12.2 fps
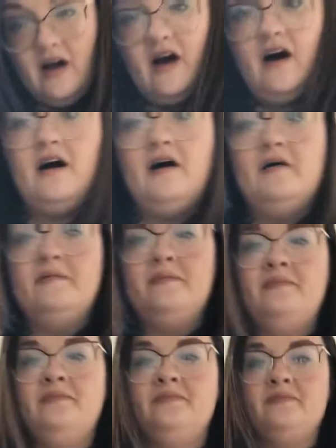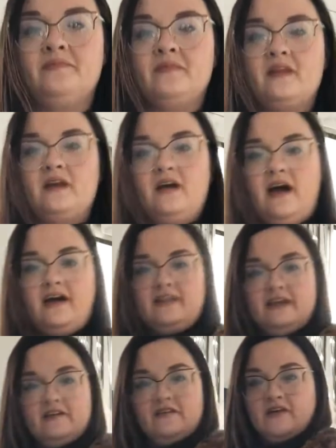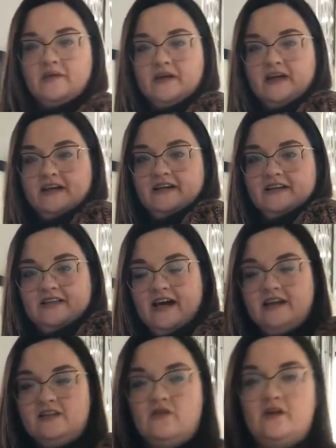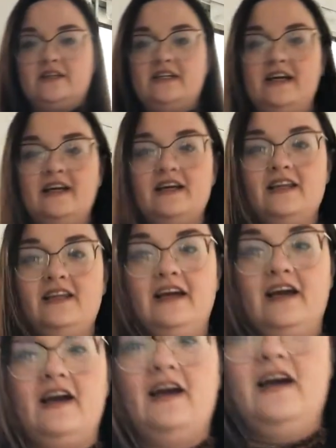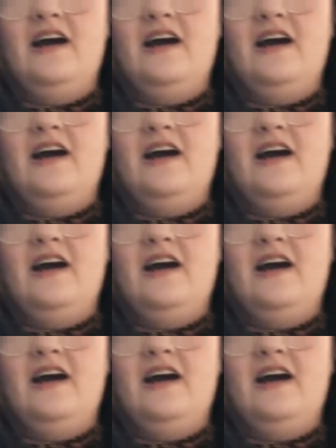I think for me, size 14, I think